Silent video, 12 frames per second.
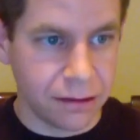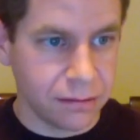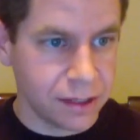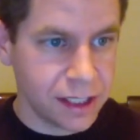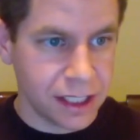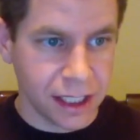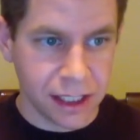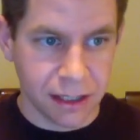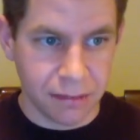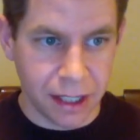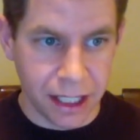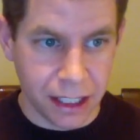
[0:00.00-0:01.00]
What's next
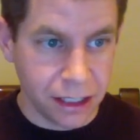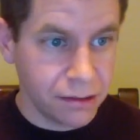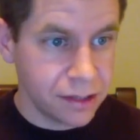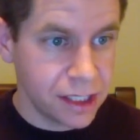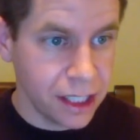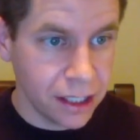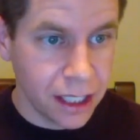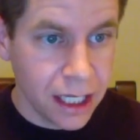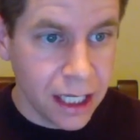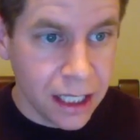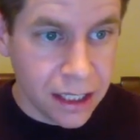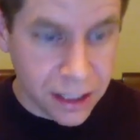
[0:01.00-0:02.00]
on my notes here?
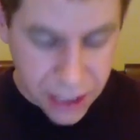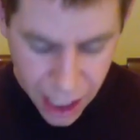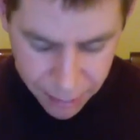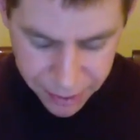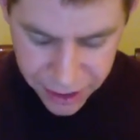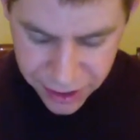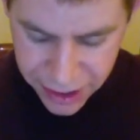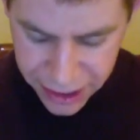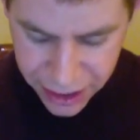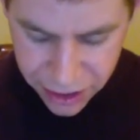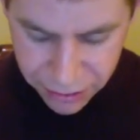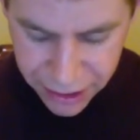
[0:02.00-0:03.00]
The top
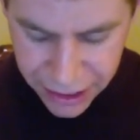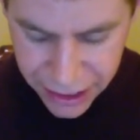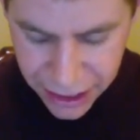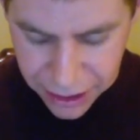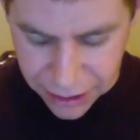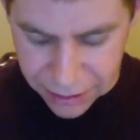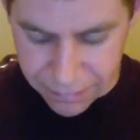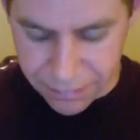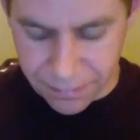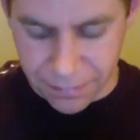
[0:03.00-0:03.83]
LCD screen here,